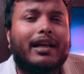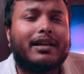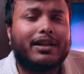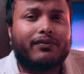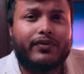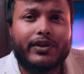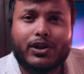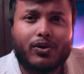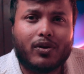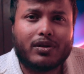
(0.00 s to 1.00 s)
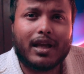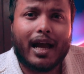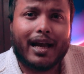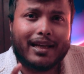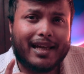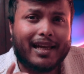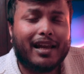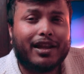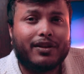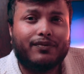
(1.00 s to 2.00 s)
editing videos, and here
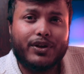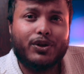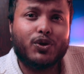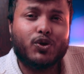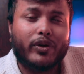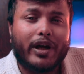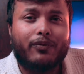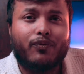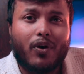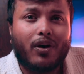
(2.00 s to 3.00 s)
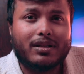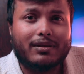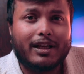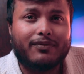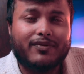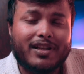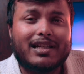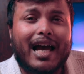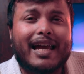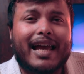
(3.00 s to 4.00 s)
are the videos you can watch in
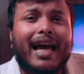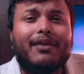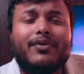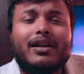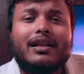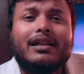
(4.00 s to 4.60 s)
which I have